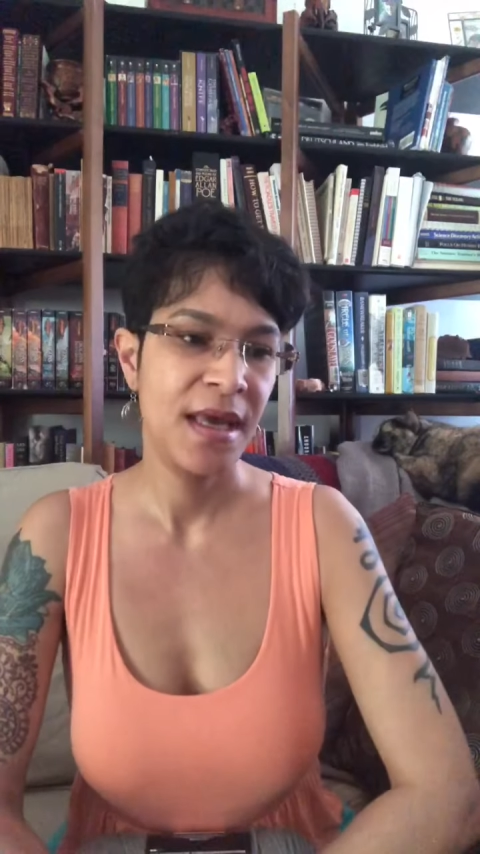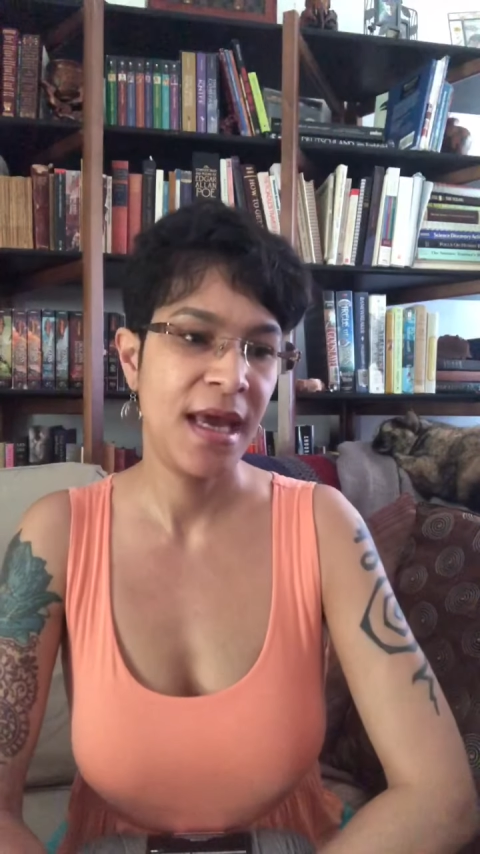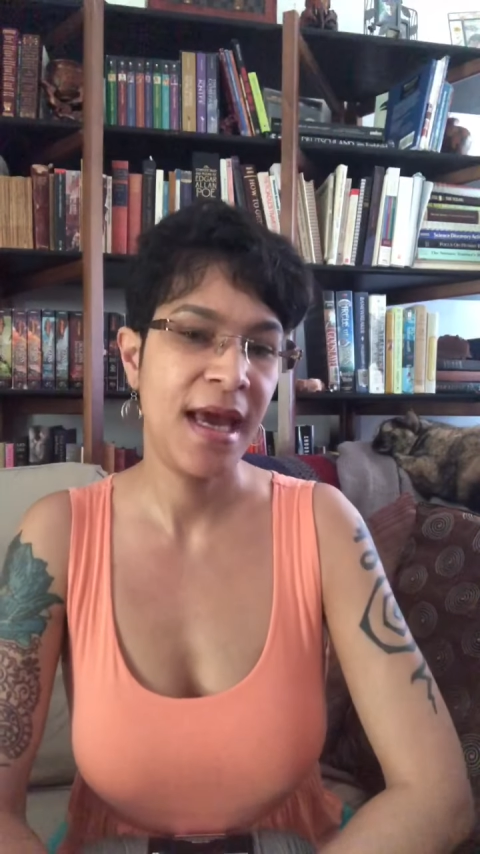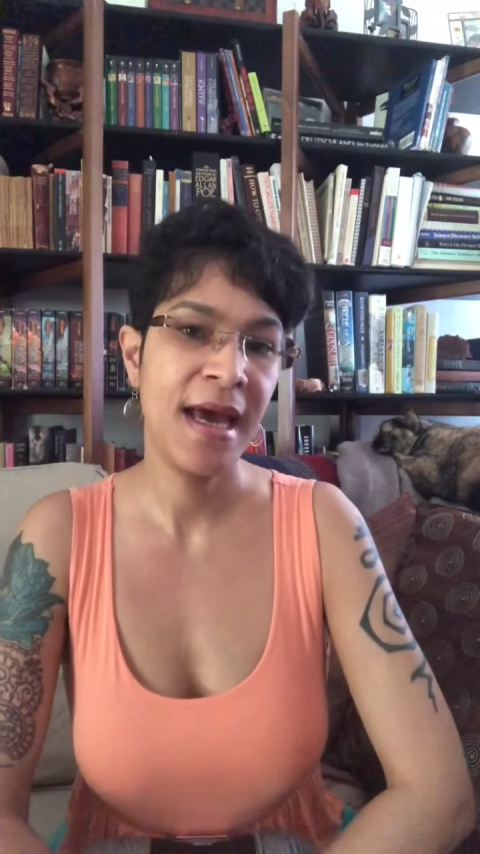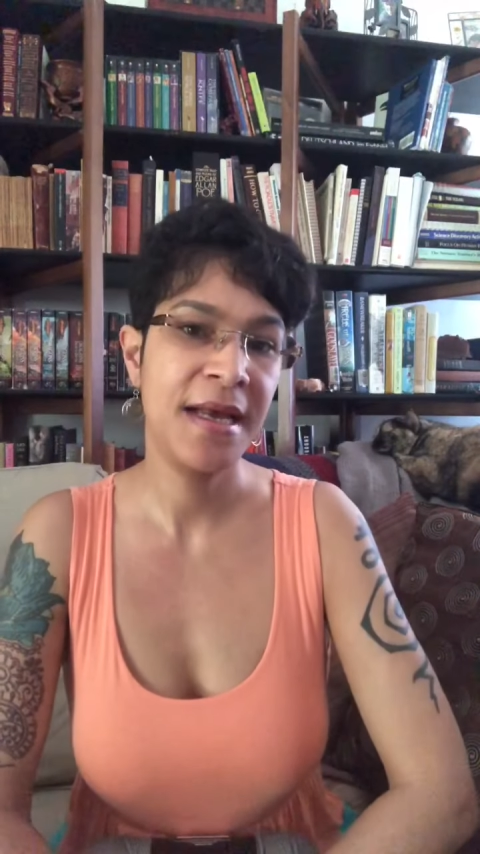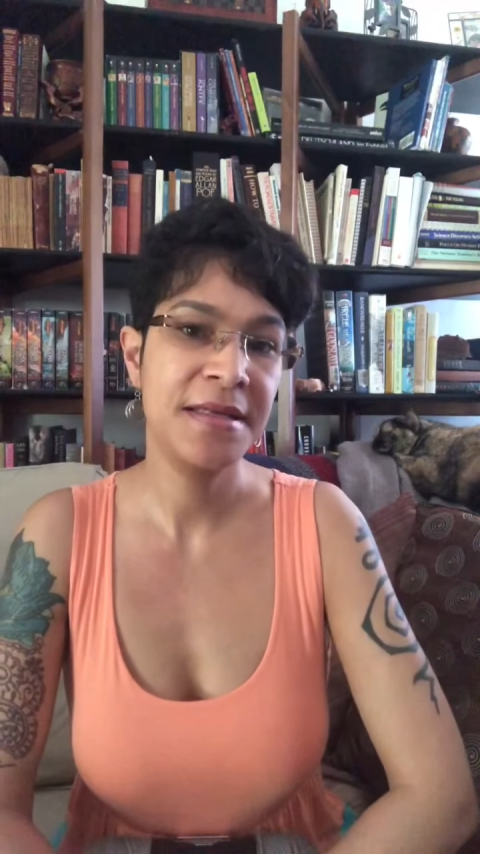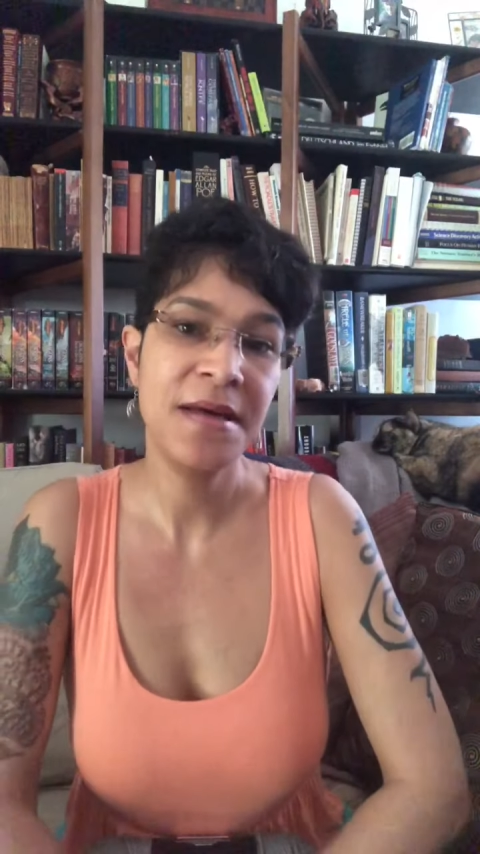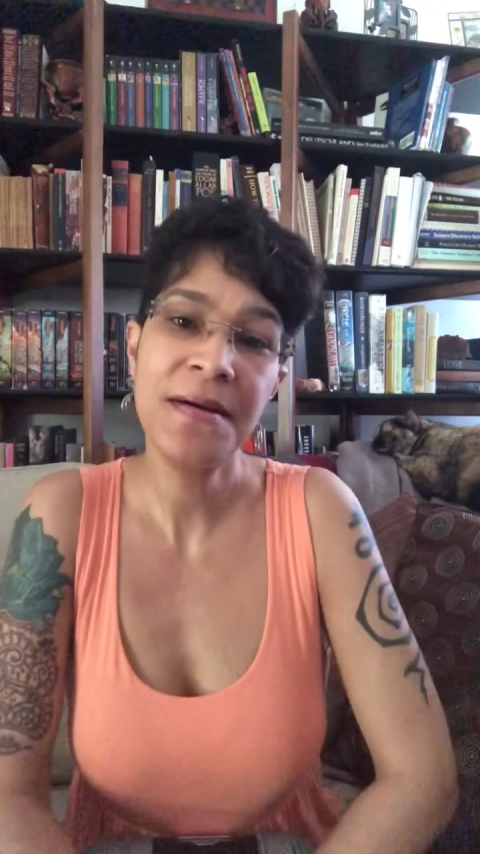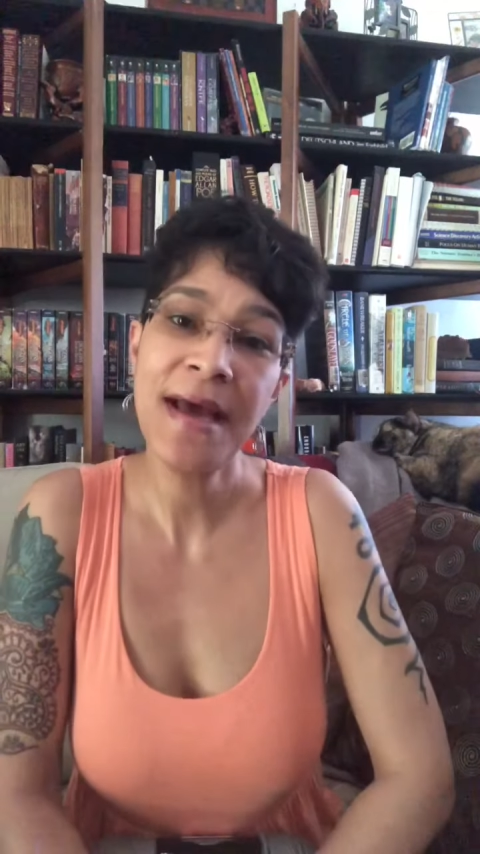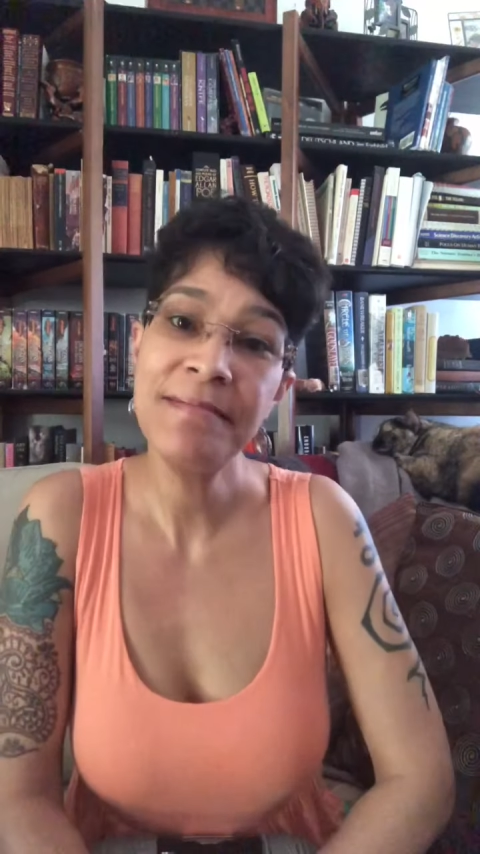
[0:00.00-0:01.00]
And
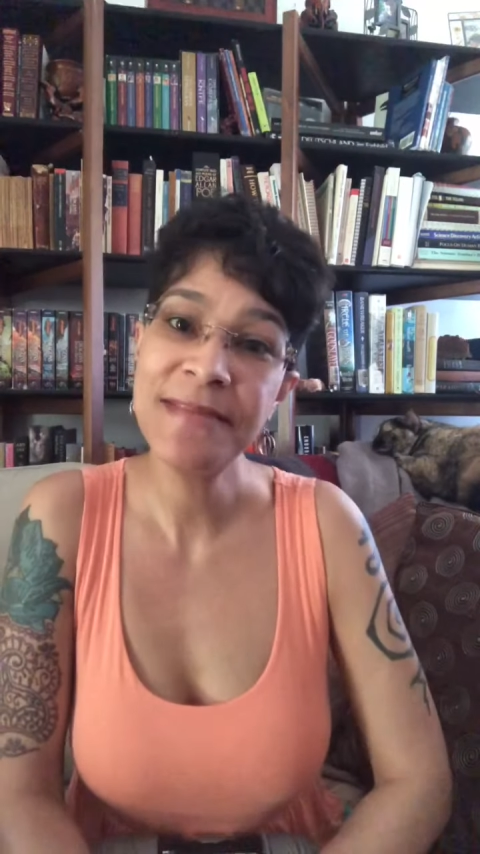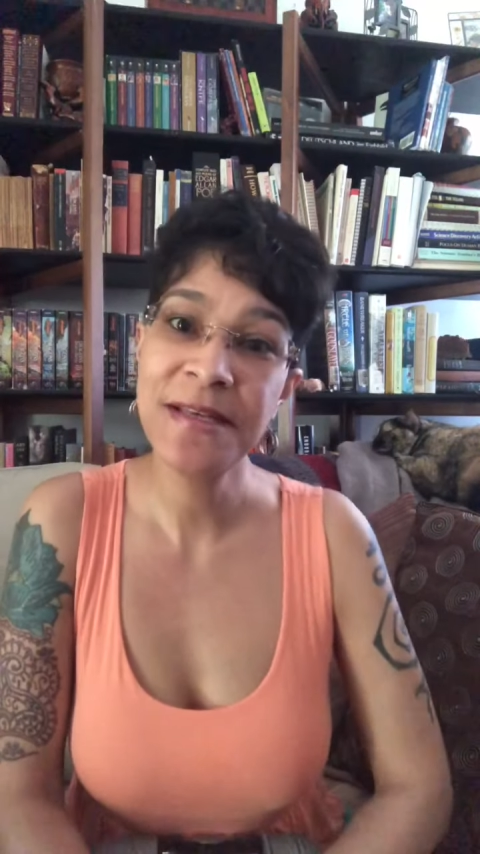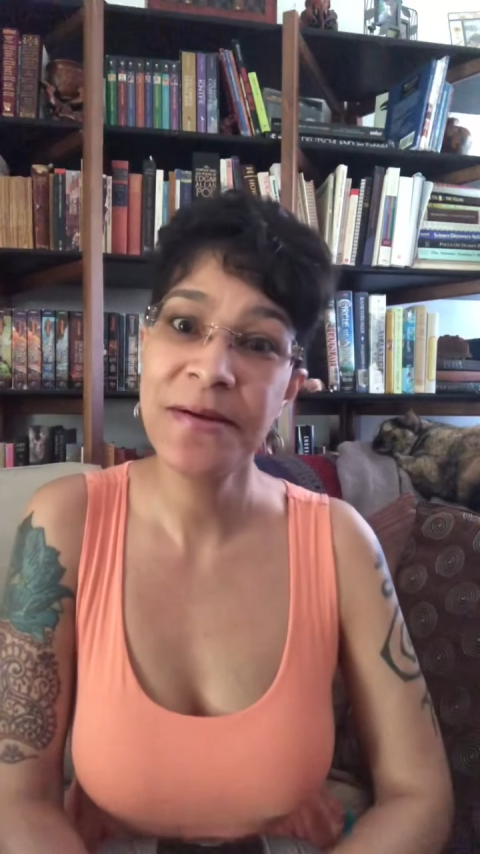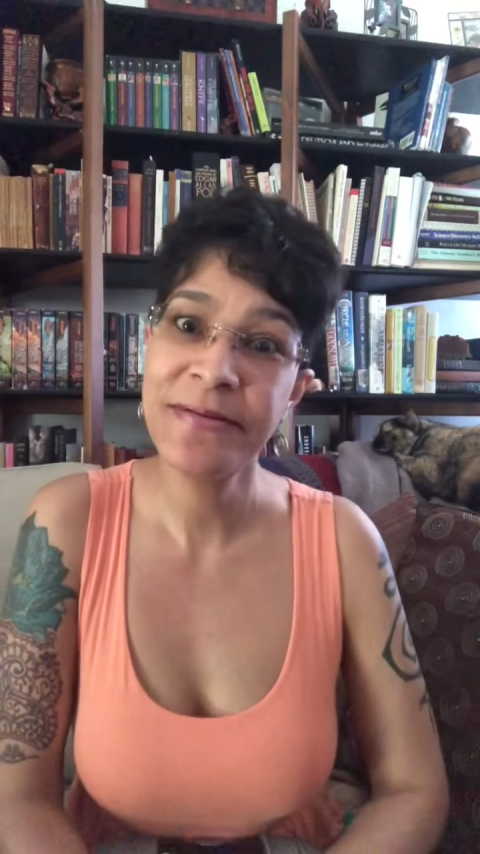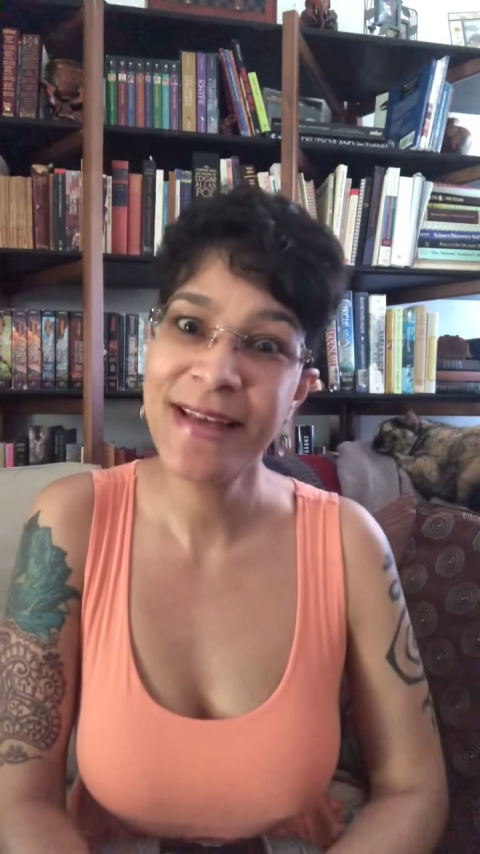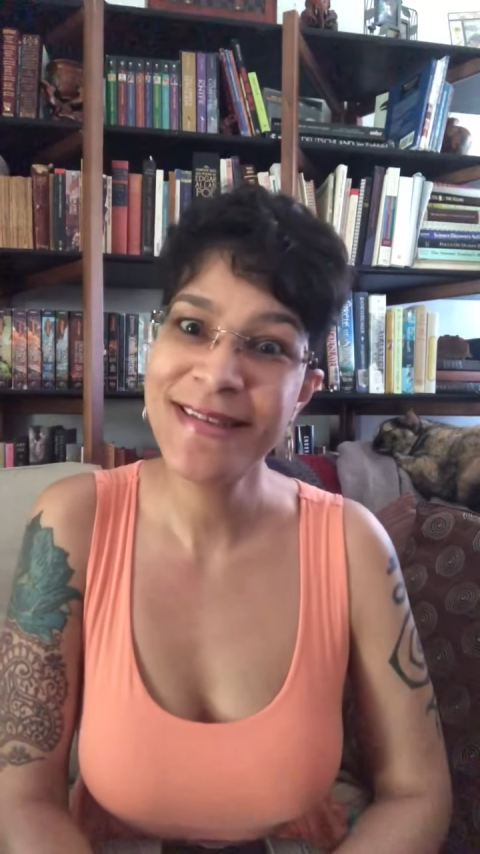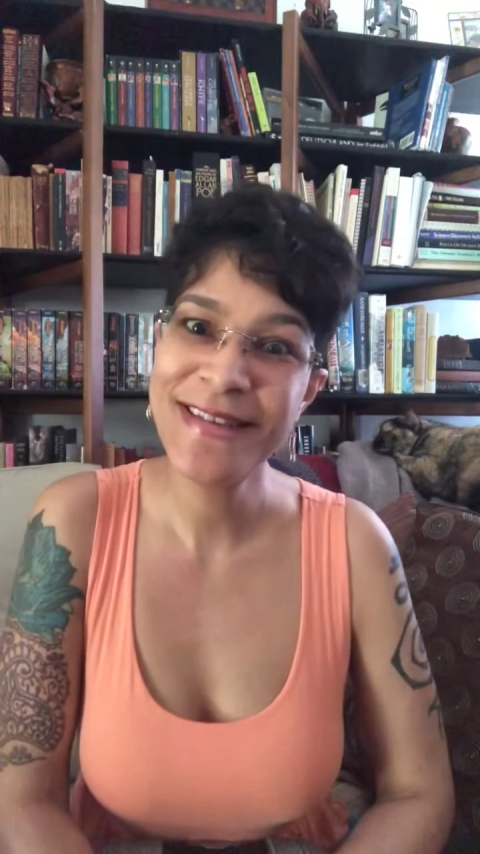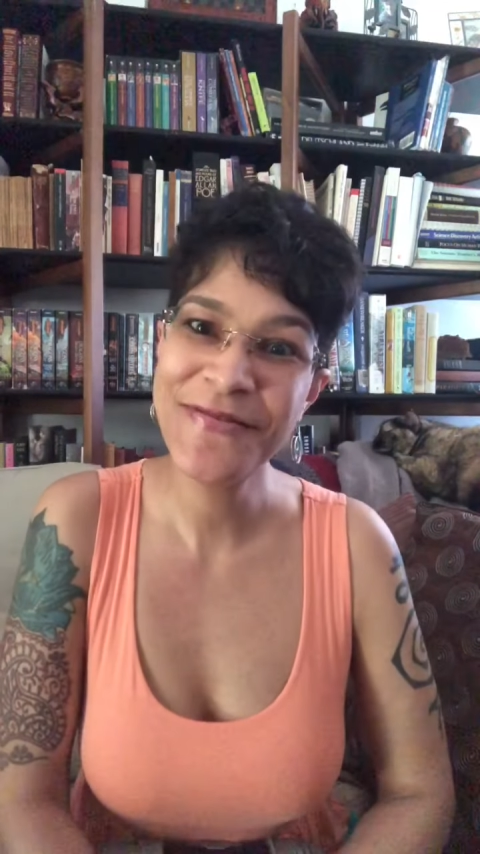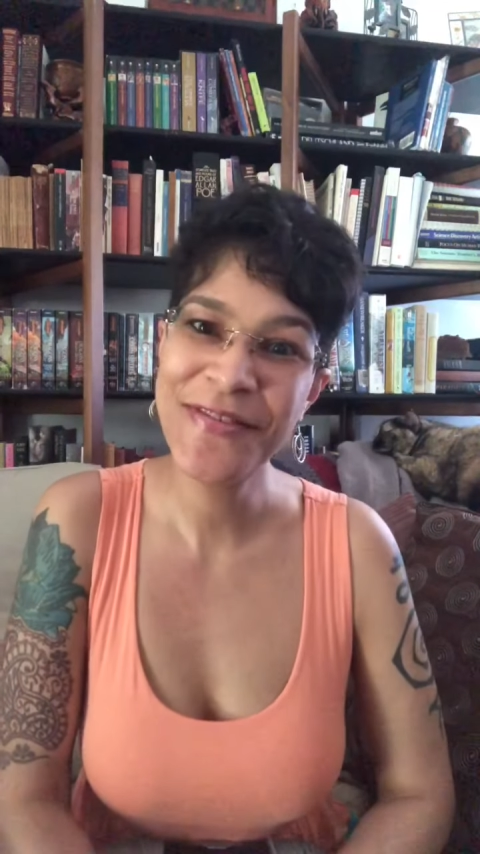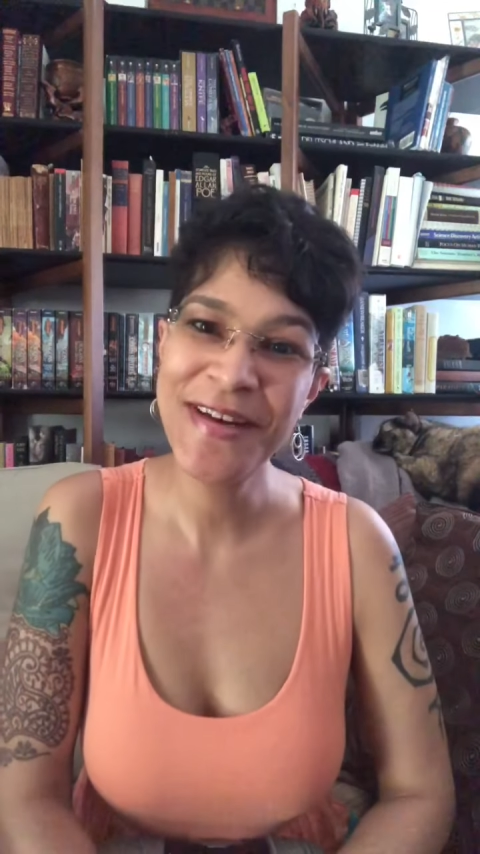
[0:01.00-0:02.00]
okay, so that's
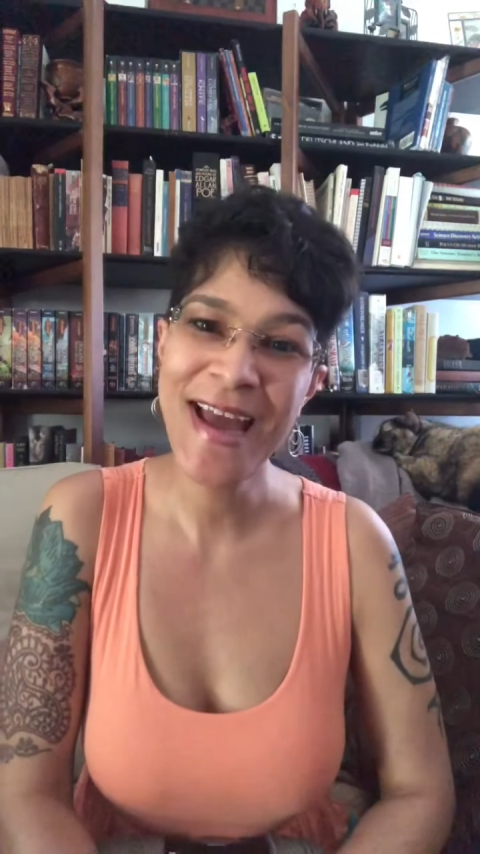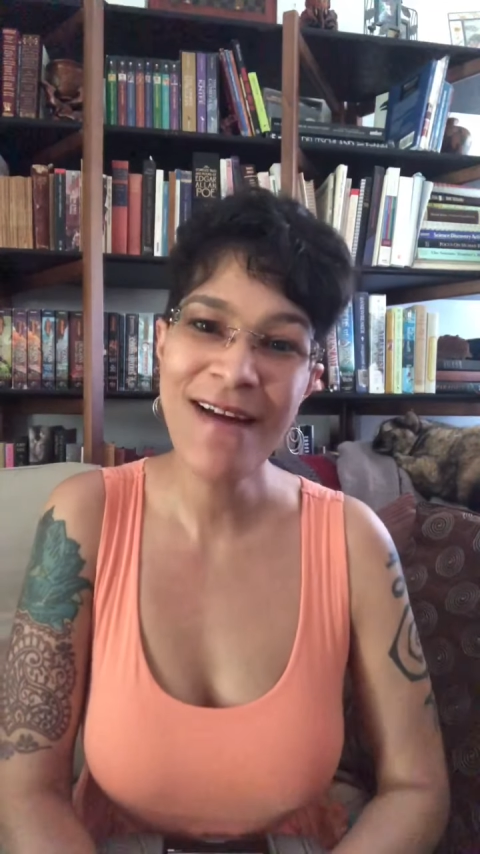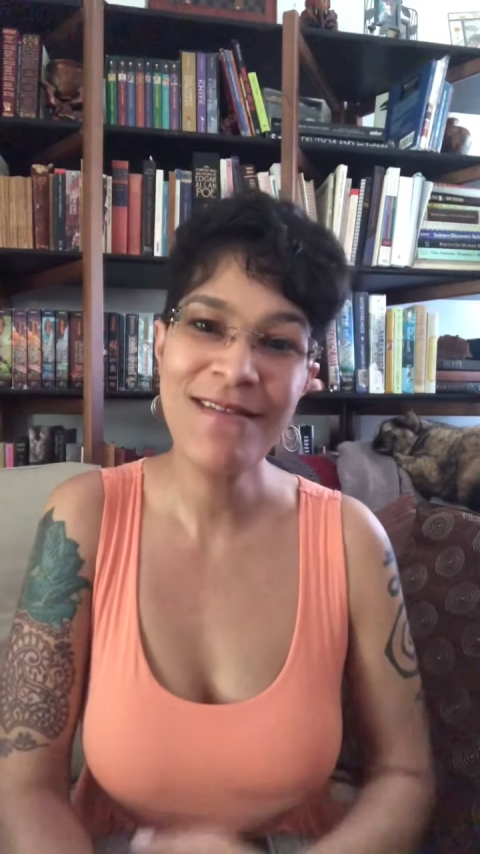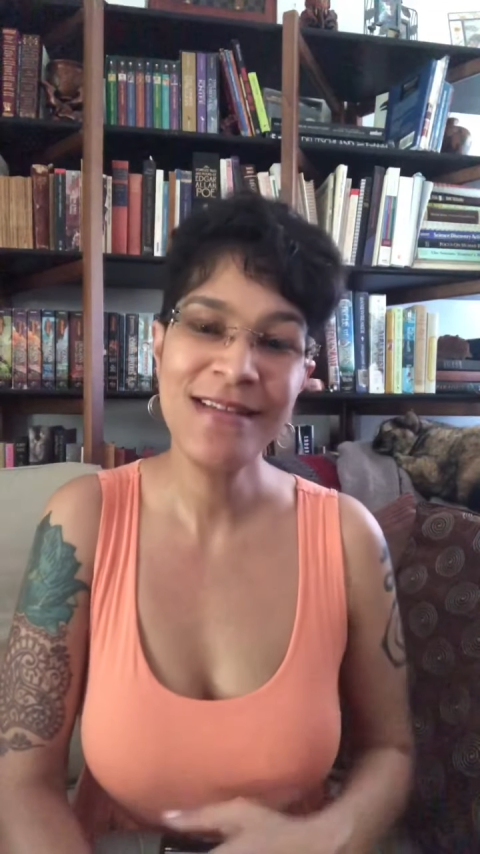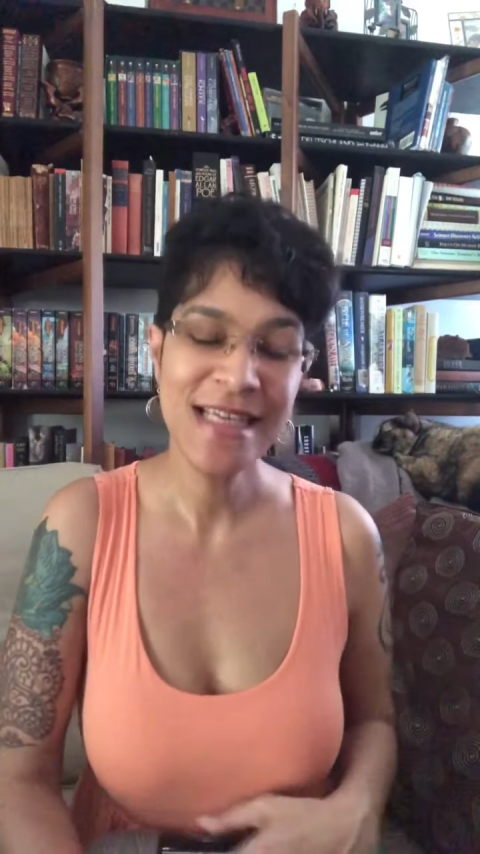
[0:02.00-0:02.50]
it for now.